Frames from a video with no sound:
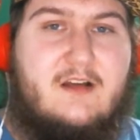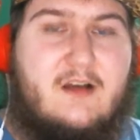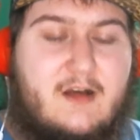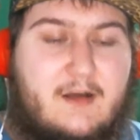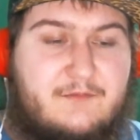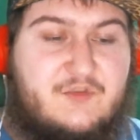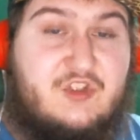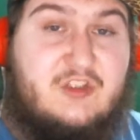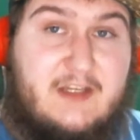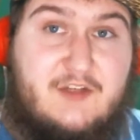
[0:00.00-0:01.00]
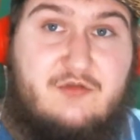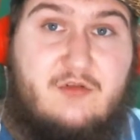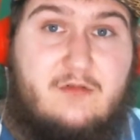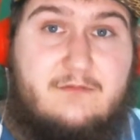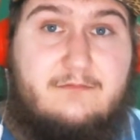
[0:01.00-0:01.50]
um,
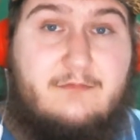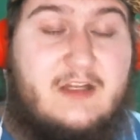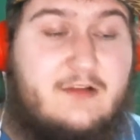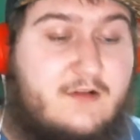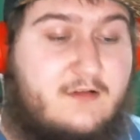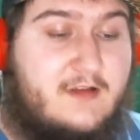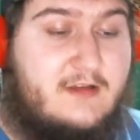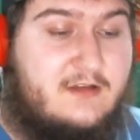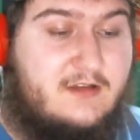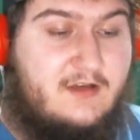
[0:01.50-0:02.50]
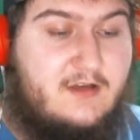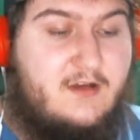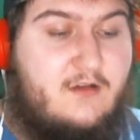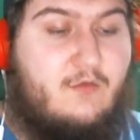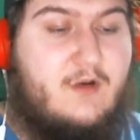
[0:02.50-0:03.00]
schedule might look like,
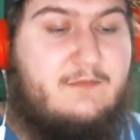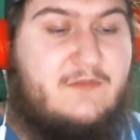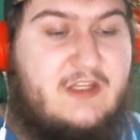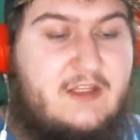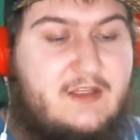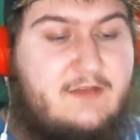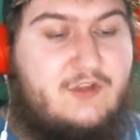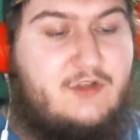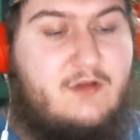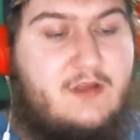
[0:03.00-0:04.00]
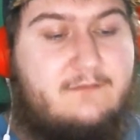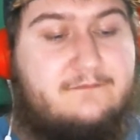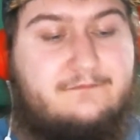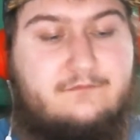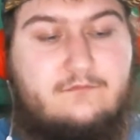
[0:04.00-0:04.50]
what I'm thinking of doing
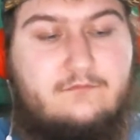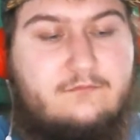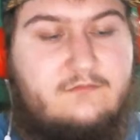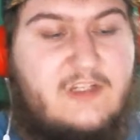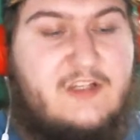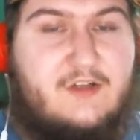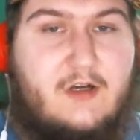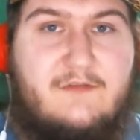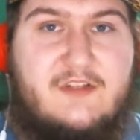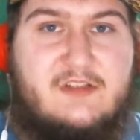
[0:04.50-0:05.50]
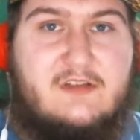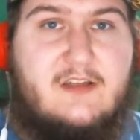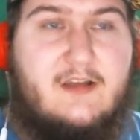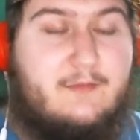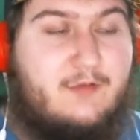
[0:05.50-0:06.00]
is
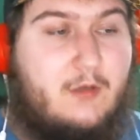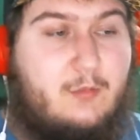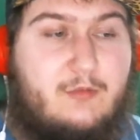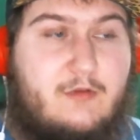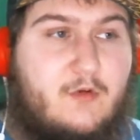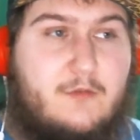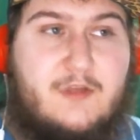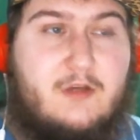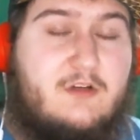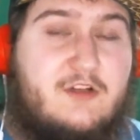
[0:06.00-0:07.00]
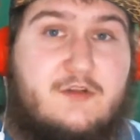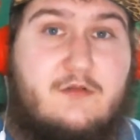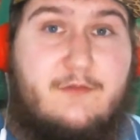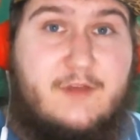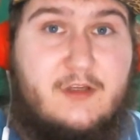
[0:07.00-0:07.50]
obviously I probably won't be able to do
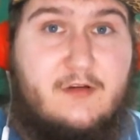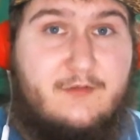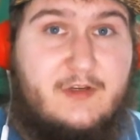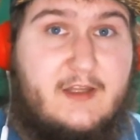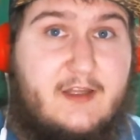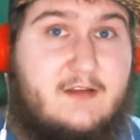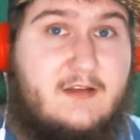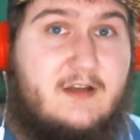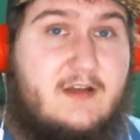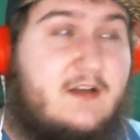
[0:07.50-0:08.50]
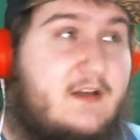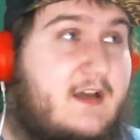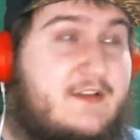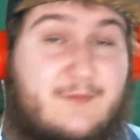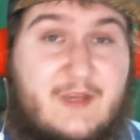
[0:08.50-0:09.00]
a video every day,
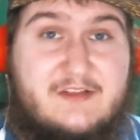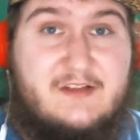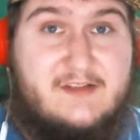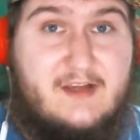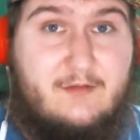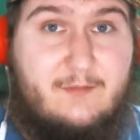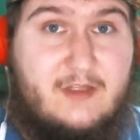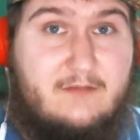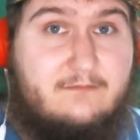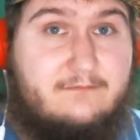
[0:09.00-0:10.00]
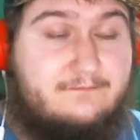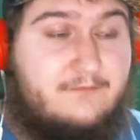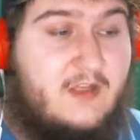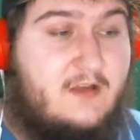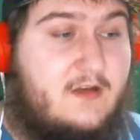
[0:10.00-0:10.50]
as amazing as that would be.
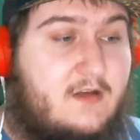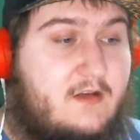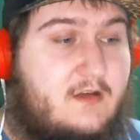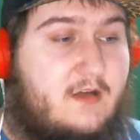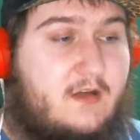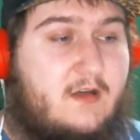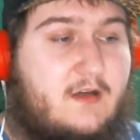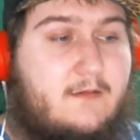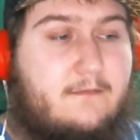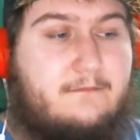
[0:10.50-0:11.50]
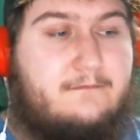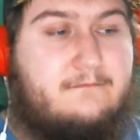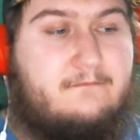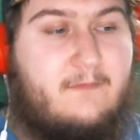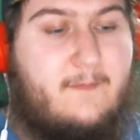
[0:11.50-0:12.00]
Um,
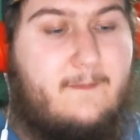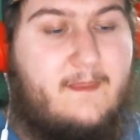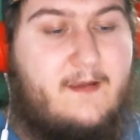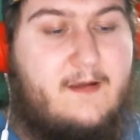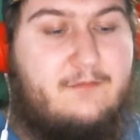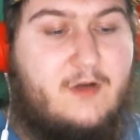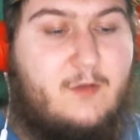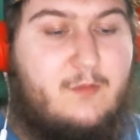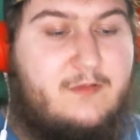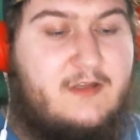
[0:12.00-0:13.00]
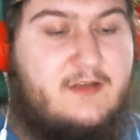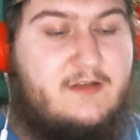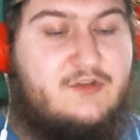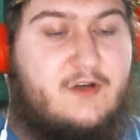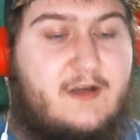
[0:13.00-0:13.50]
I'm probably
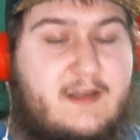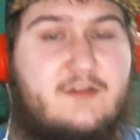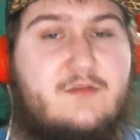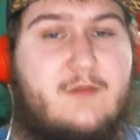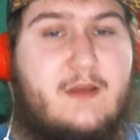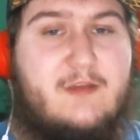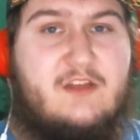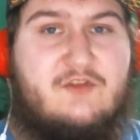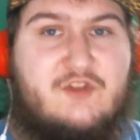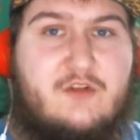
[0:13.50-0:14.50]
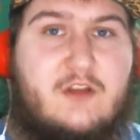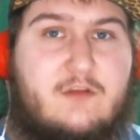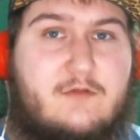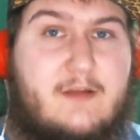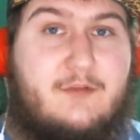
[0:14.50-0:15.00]
gonna try and do maybe two to
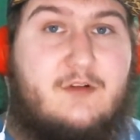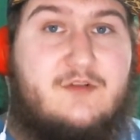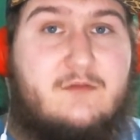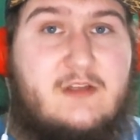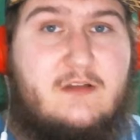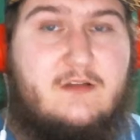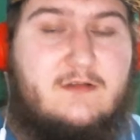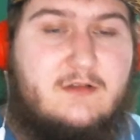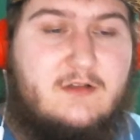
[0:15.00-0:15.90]
three uploads a week.